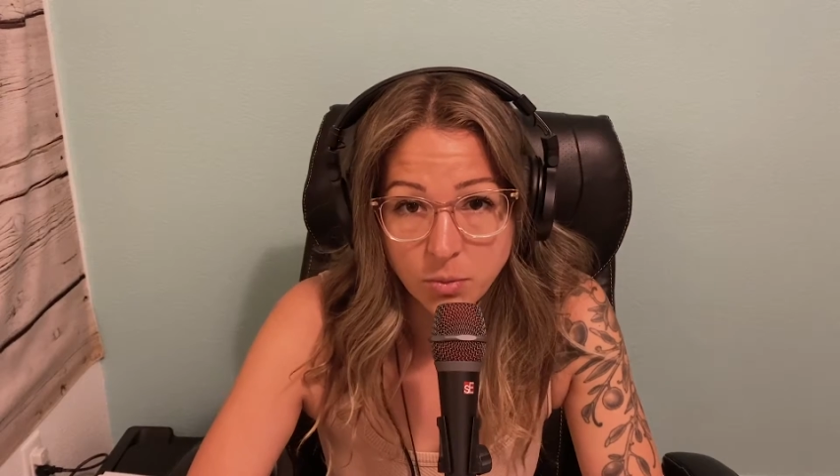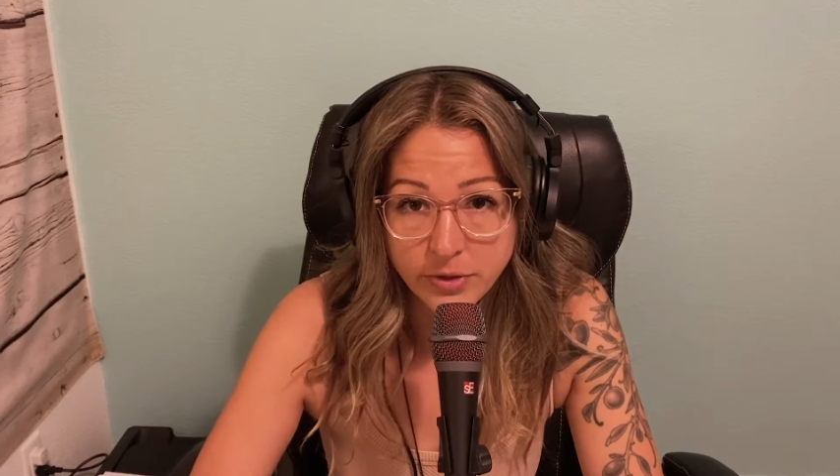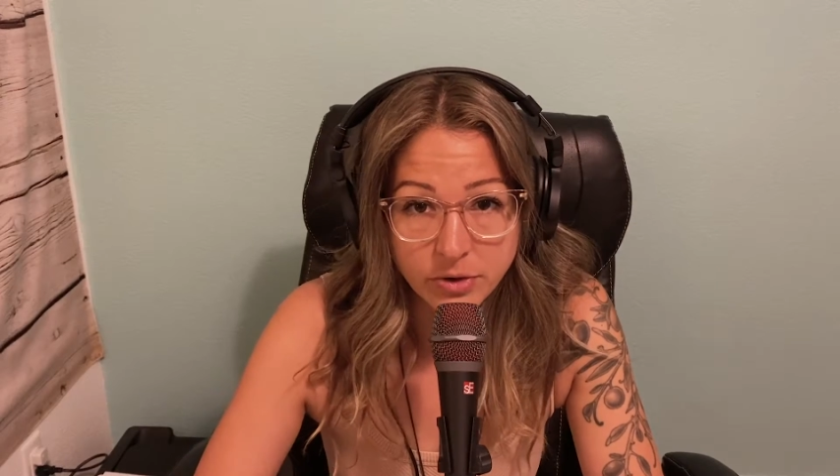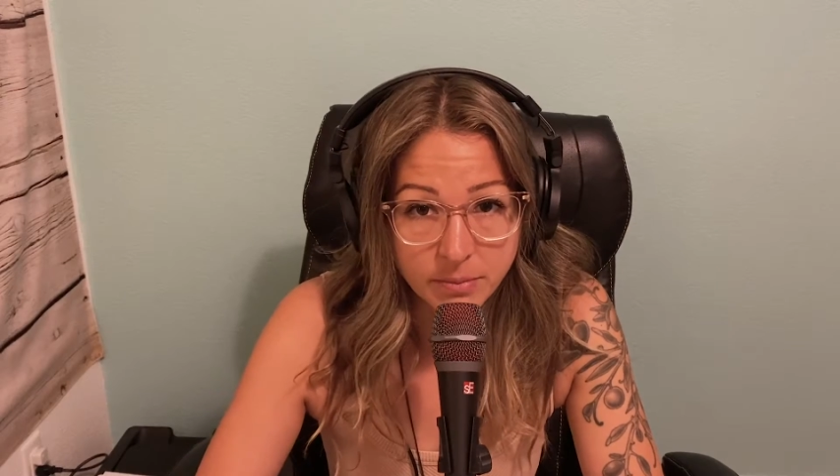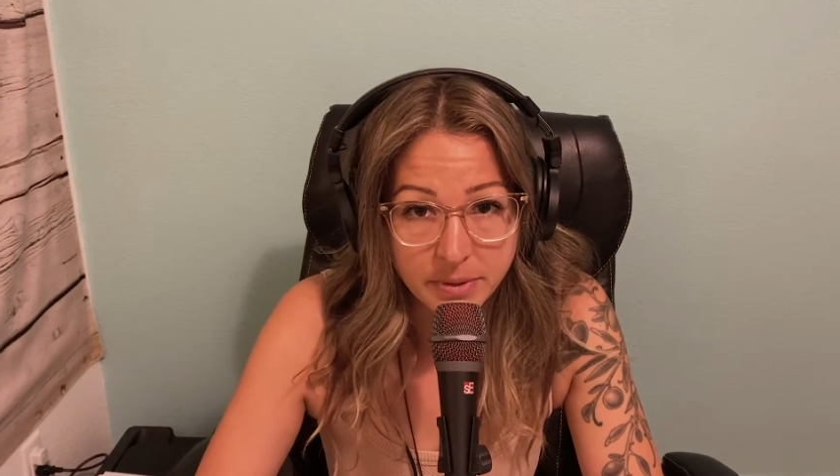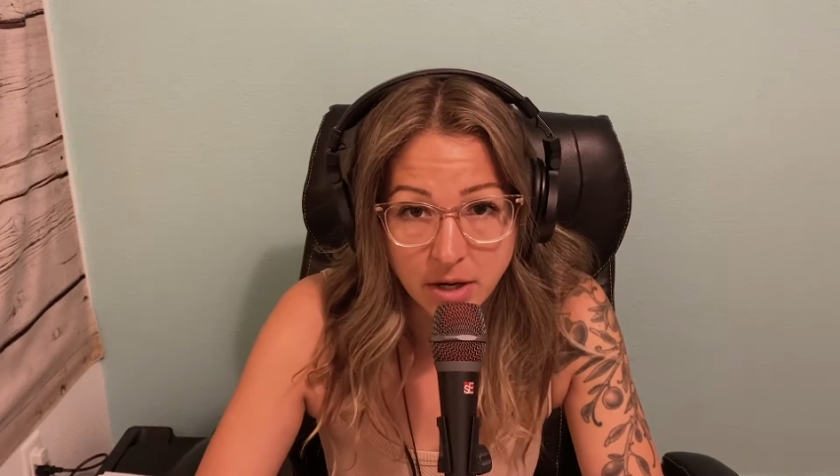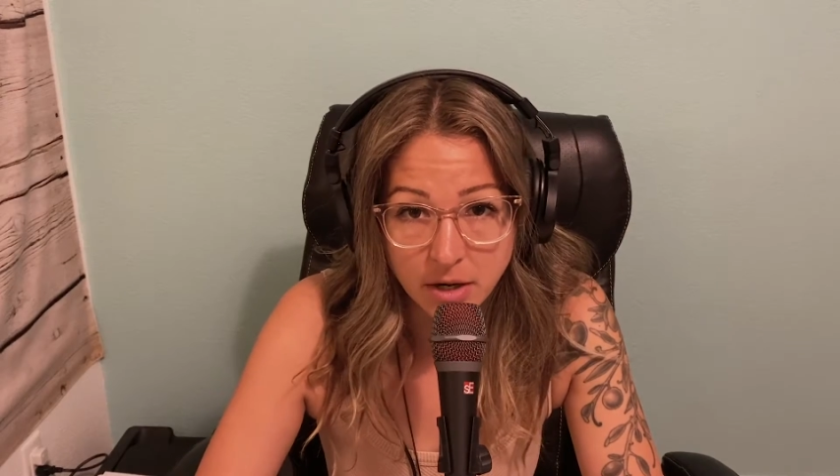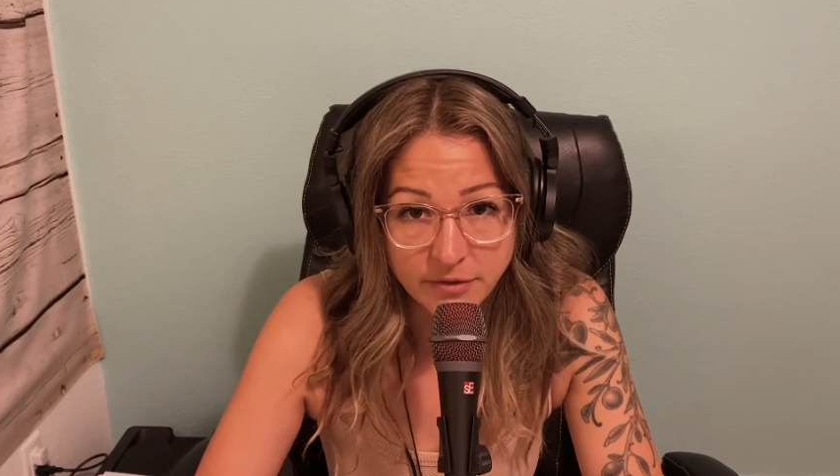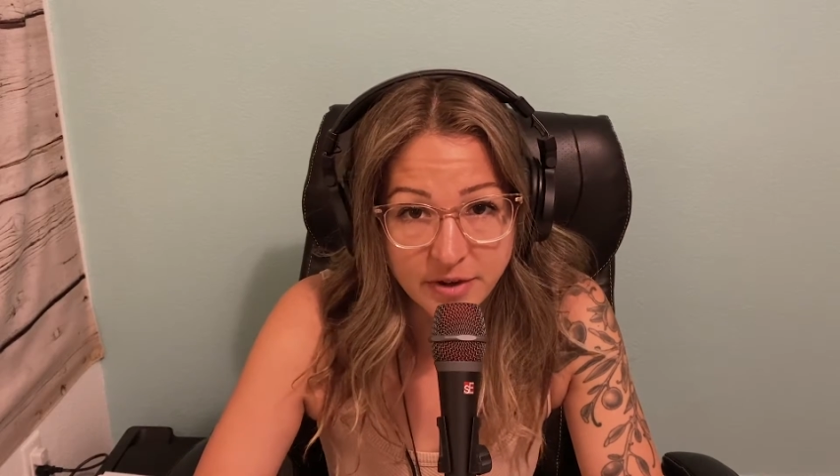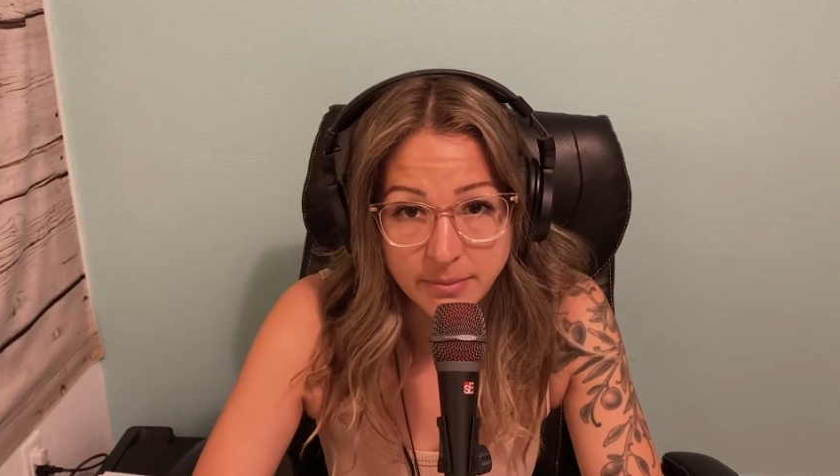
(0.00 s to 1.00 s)
whether it be
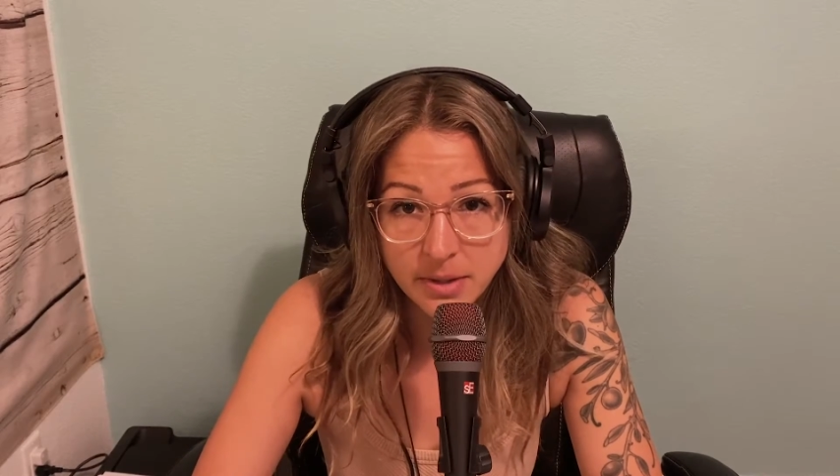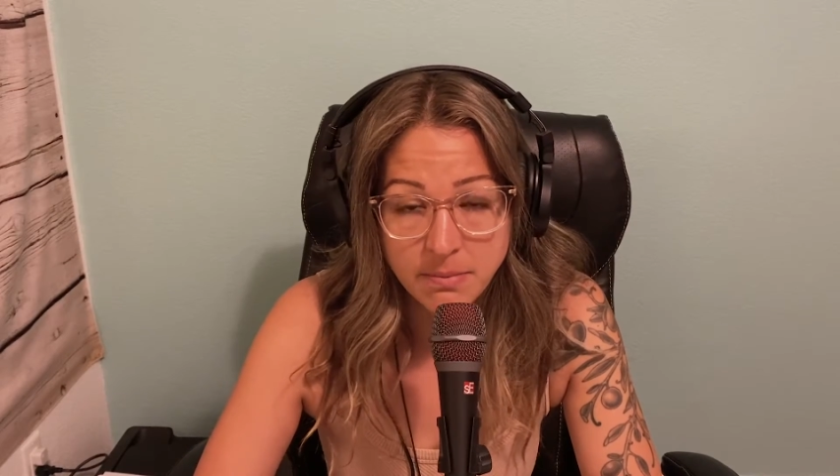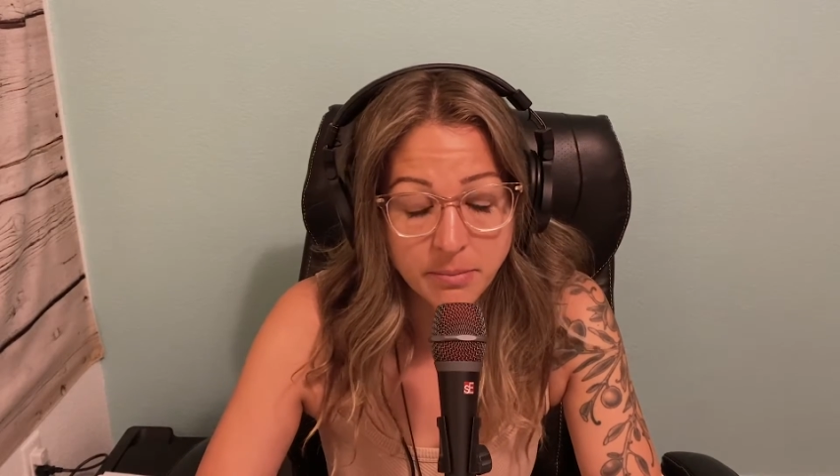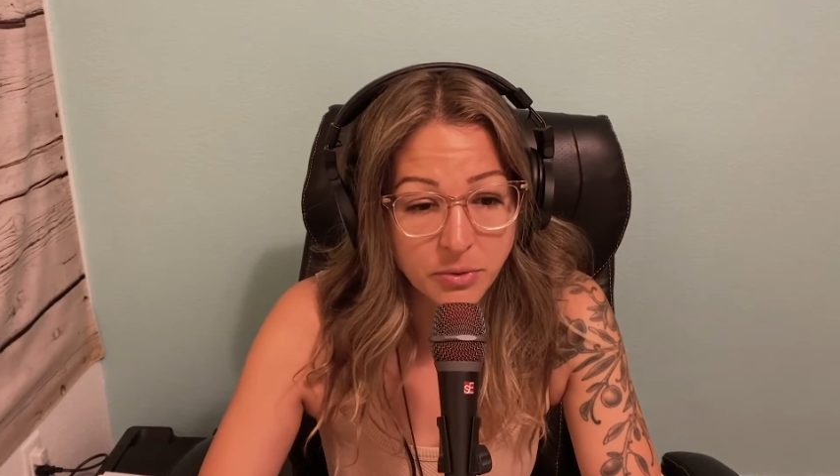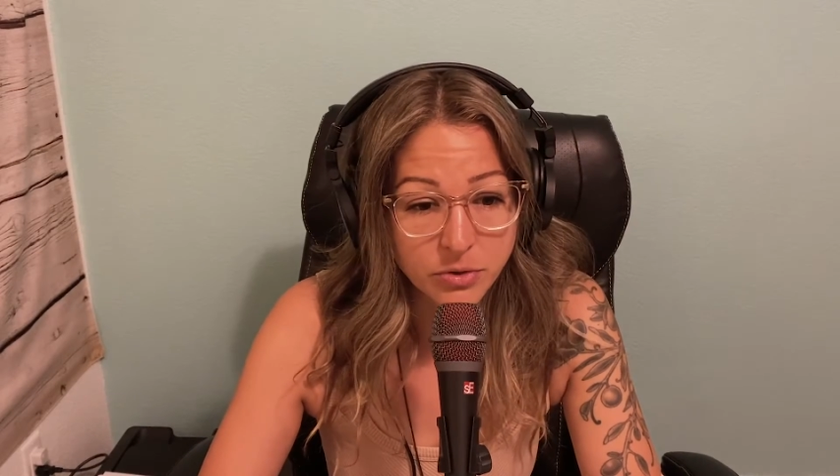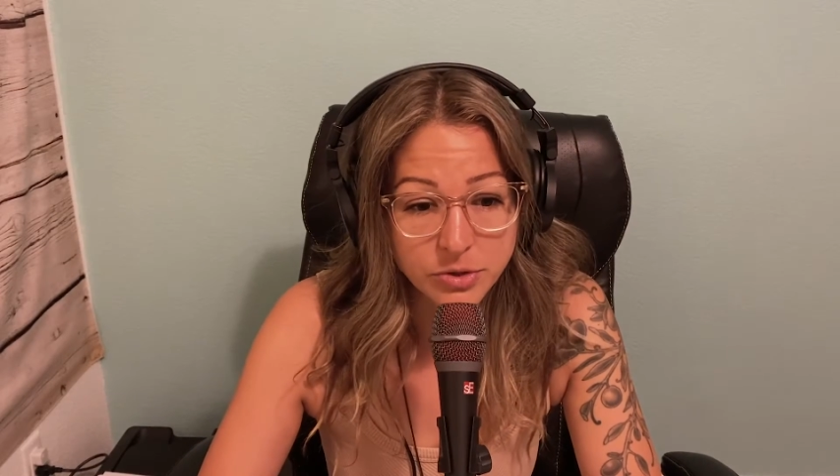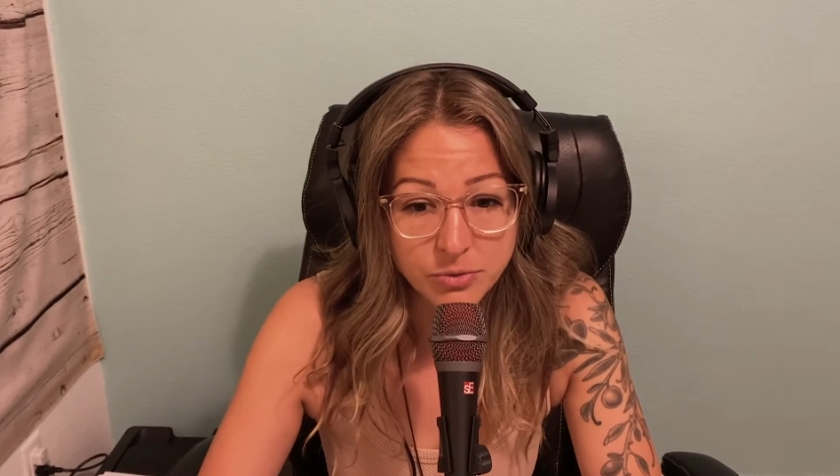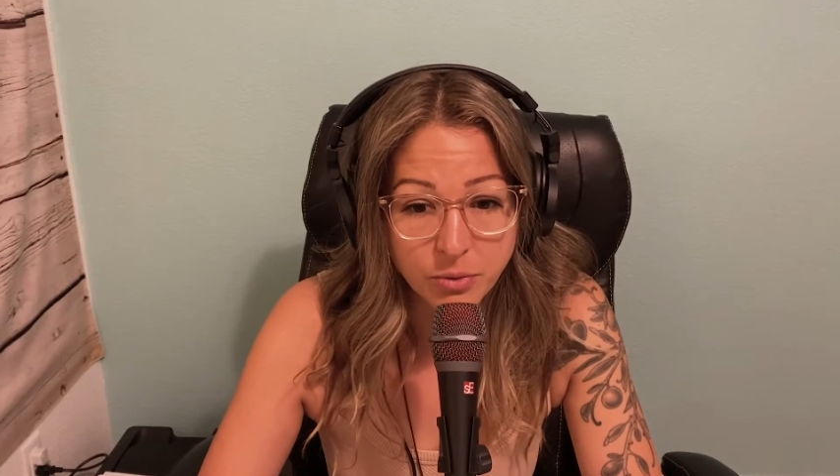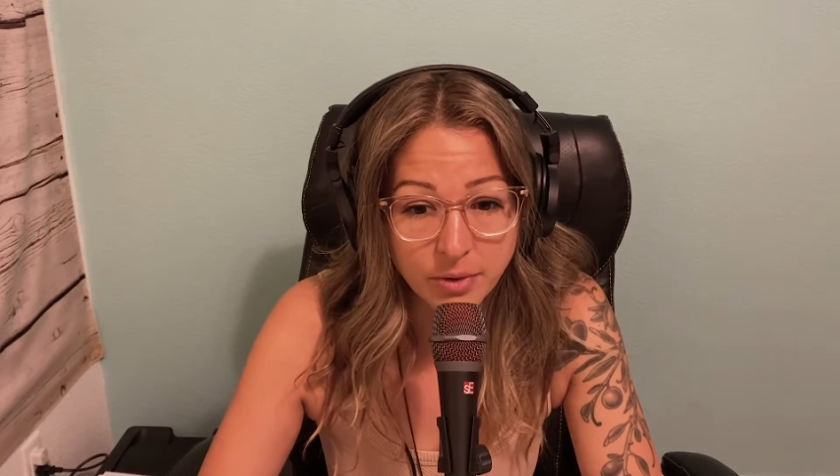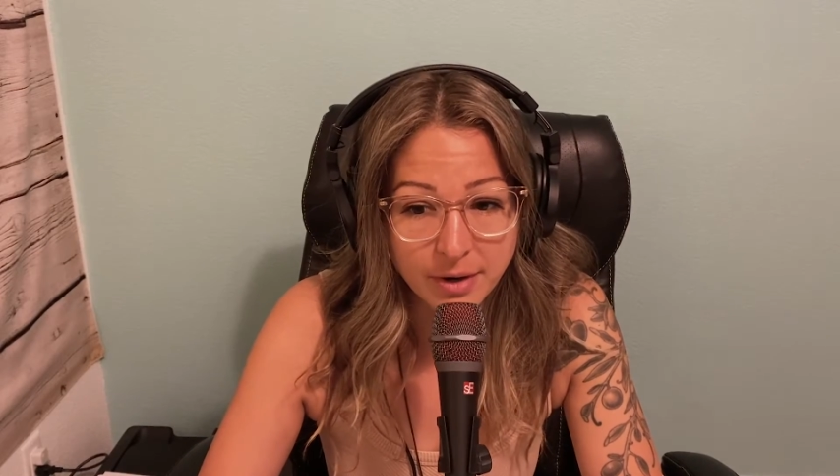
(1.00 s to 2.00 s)
our family members
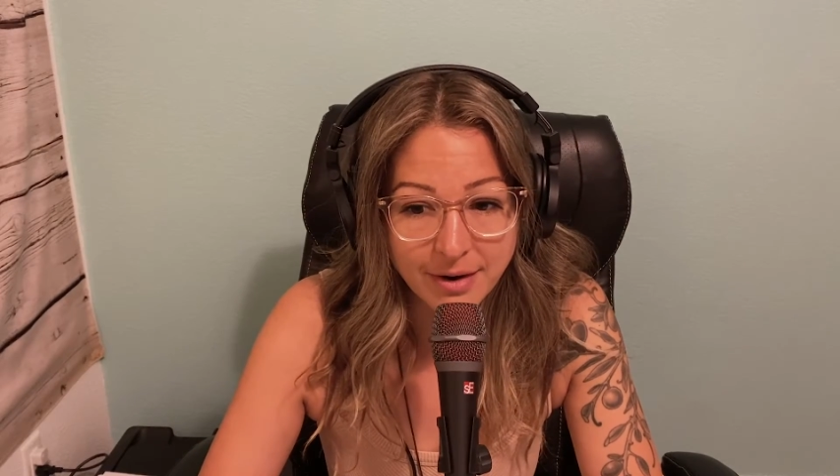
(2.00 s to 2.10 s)
or